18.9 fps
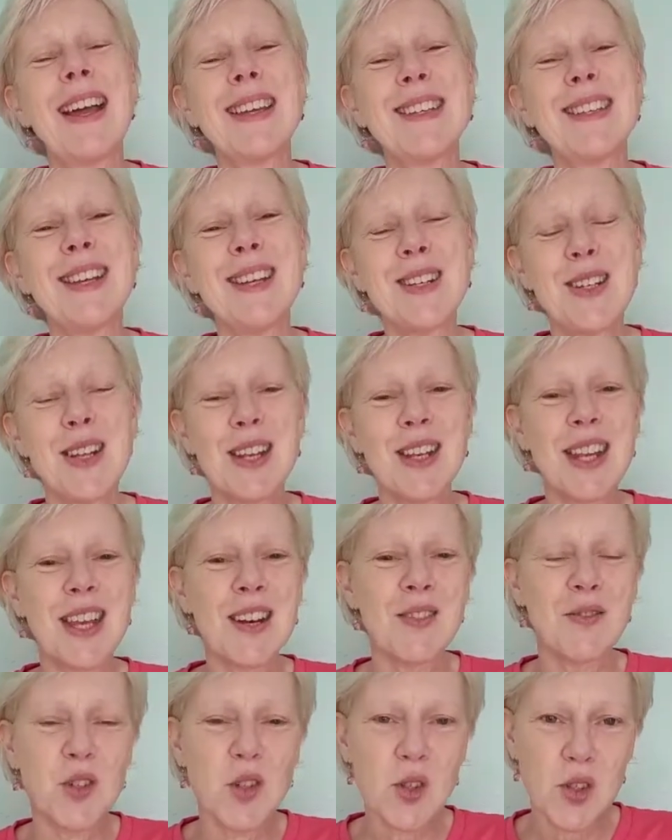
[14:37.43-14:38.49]
and
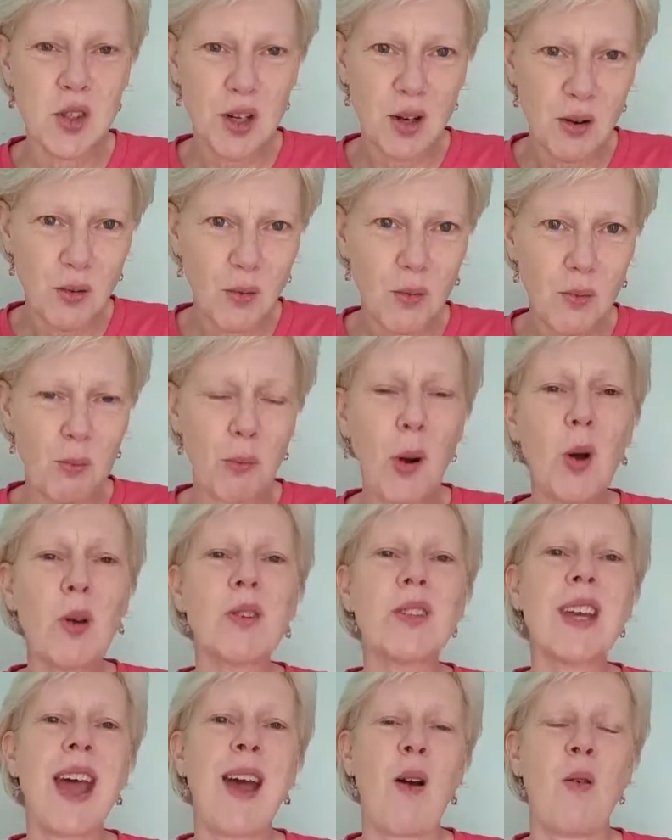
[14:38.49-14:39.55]
kind of just
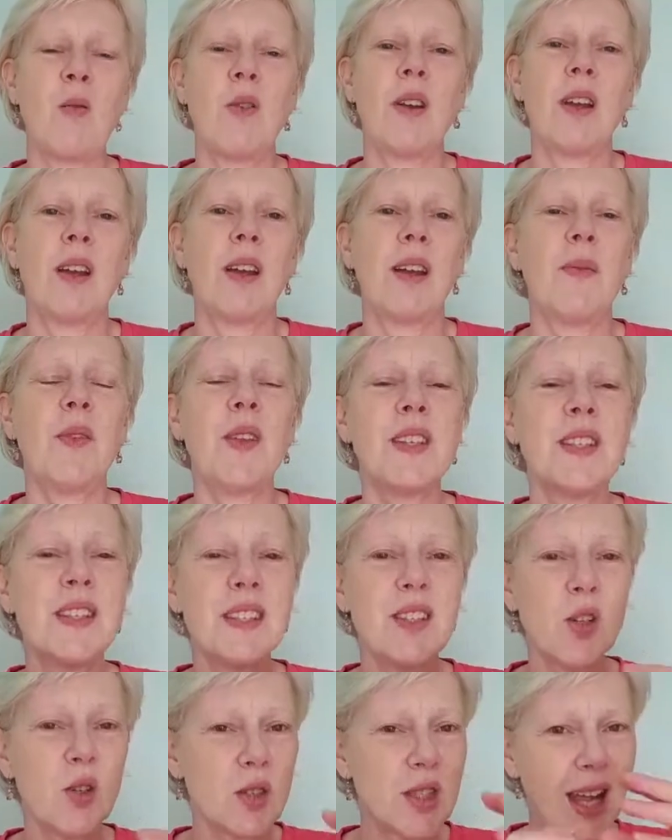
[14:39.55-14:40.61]
put down
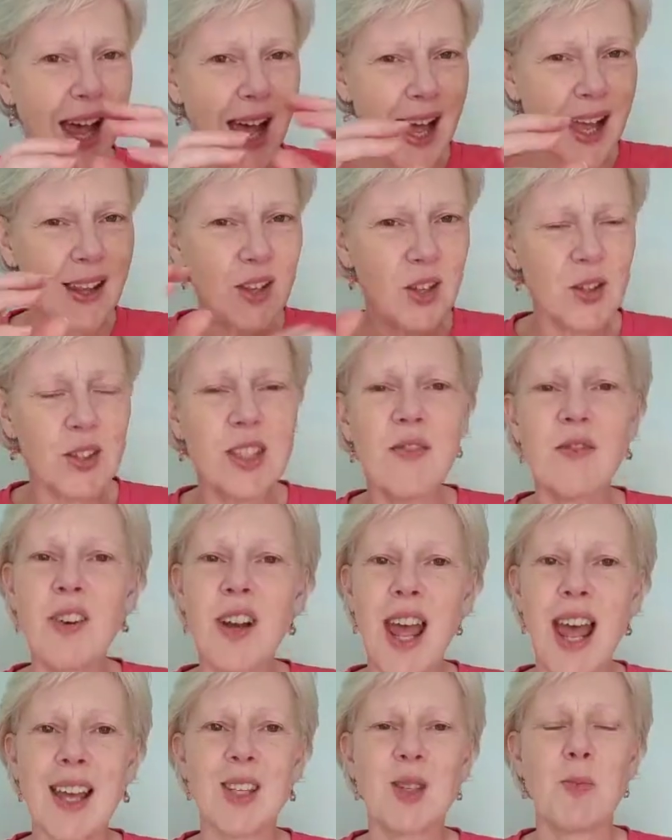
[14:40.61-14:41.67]
those
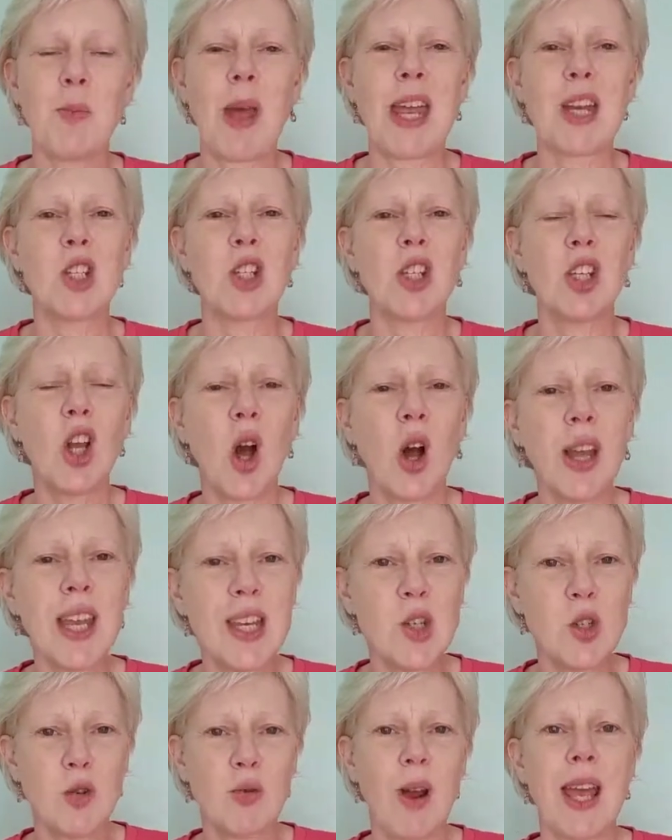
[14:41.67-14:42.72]
different aspects, your
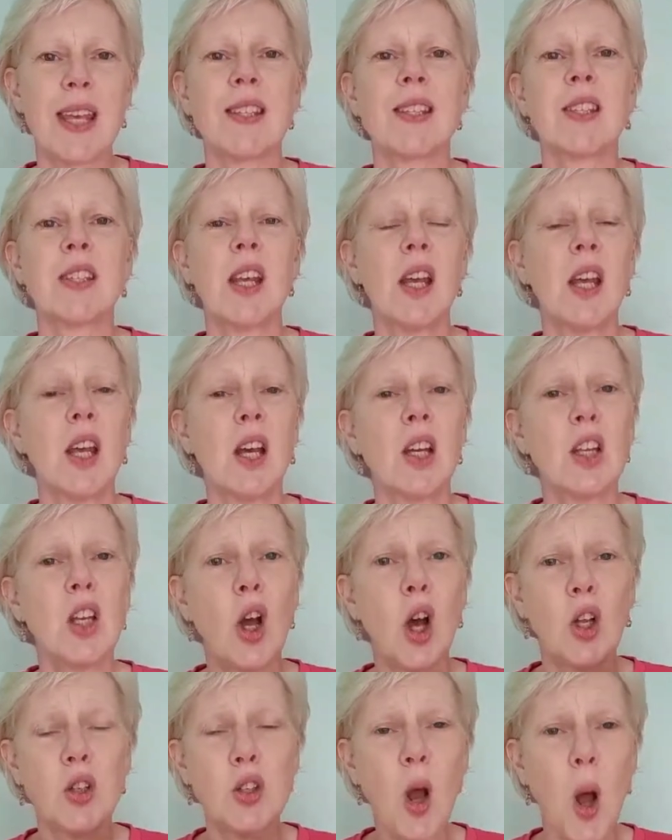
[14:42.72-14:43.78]
interests,
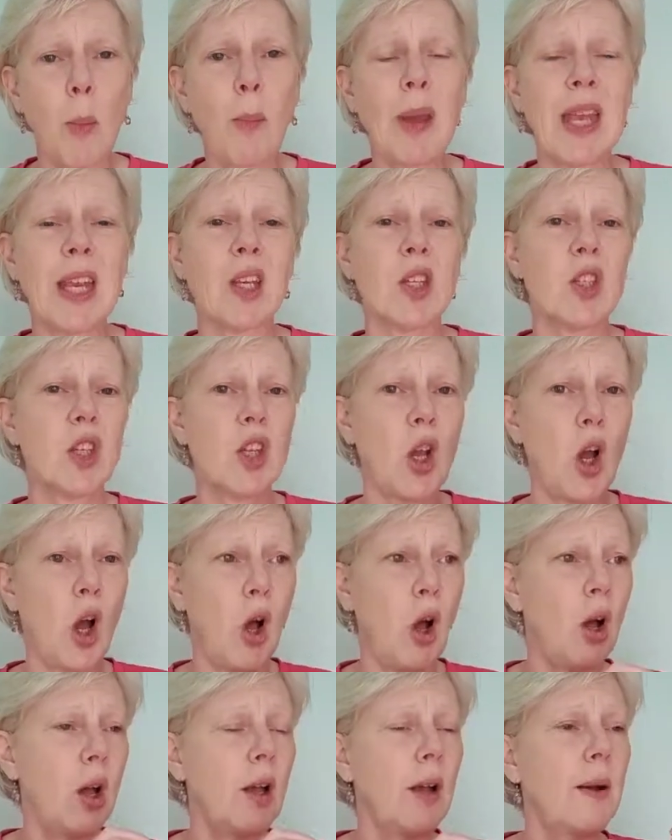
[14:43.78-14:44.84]
your topics,
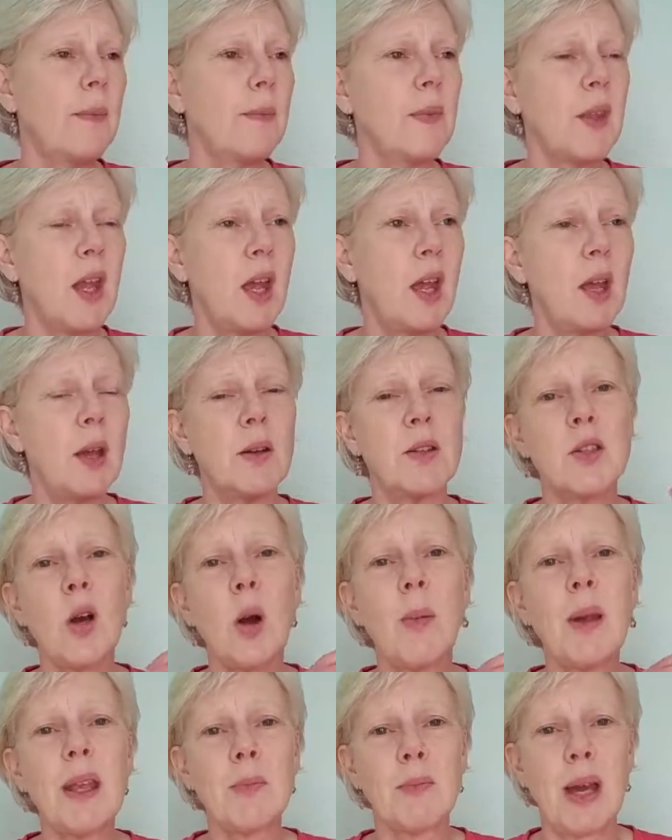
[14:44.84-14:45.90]
your
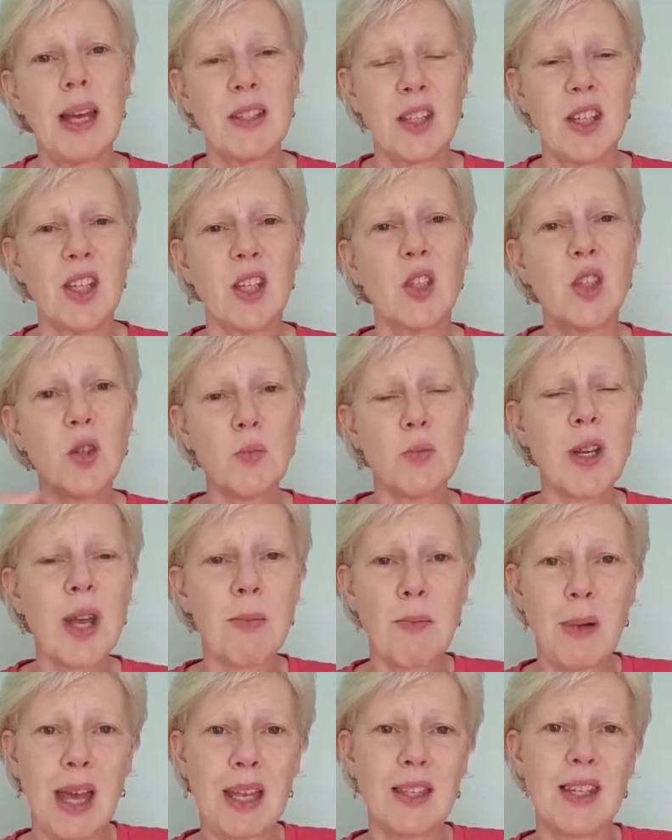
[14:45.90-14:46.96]
topic matter, your
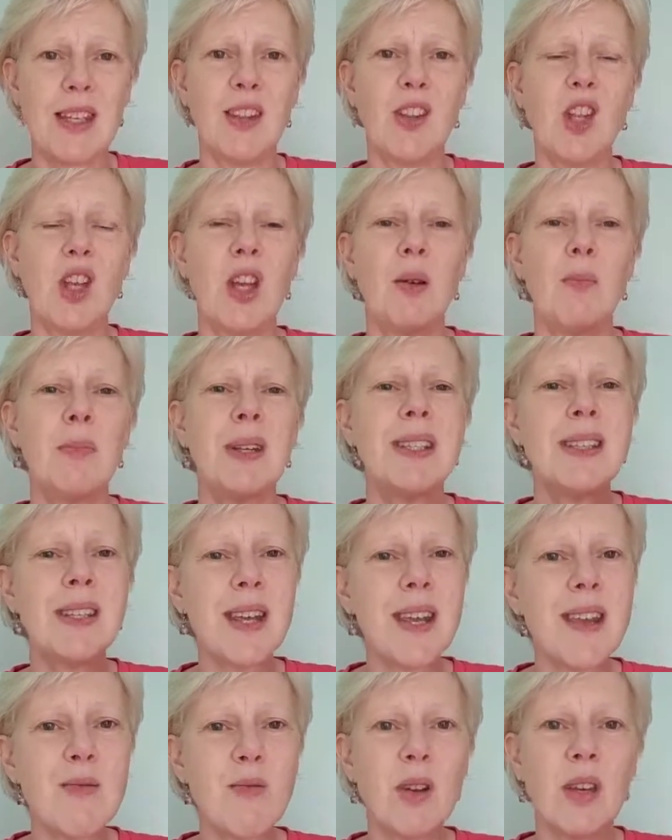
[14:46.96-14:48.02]
subject matter, the
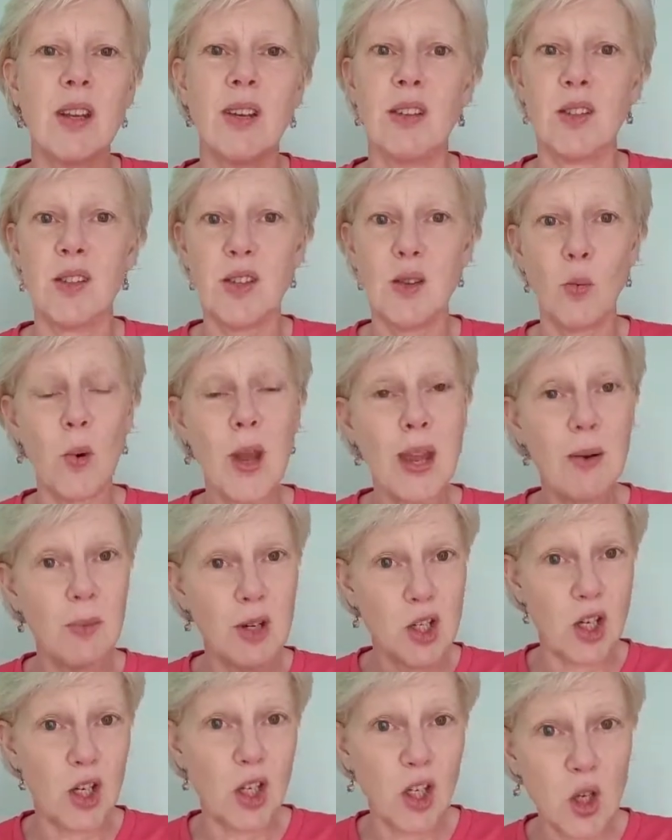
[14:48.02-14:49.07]
materials, the way
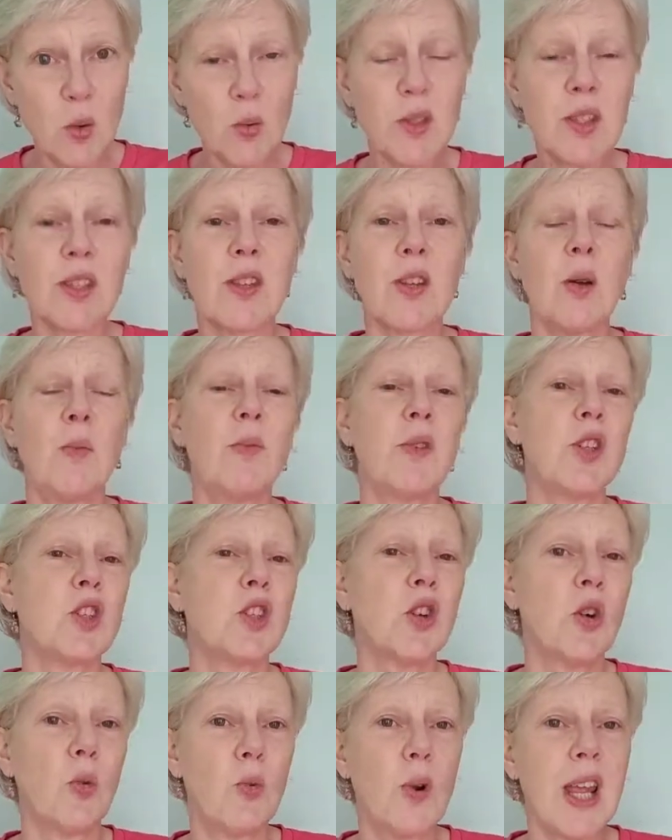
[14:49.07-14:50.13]
in which you use them, the
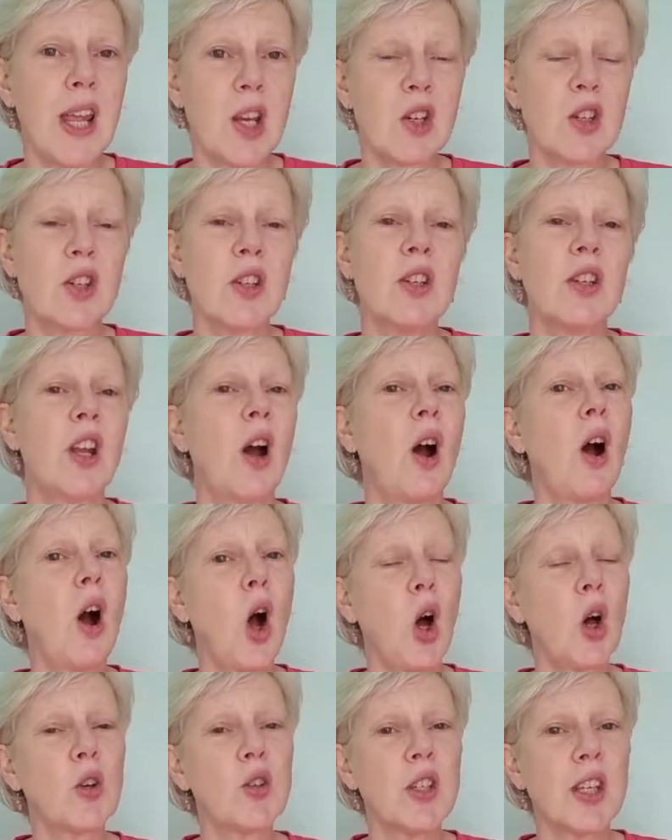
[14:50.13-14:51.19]
duration, your
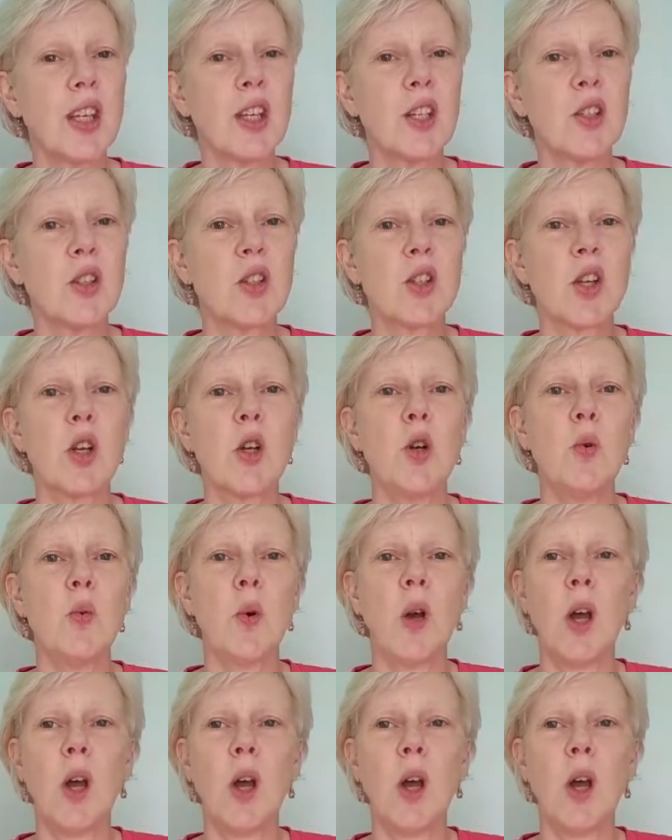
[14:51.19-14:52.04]
audience,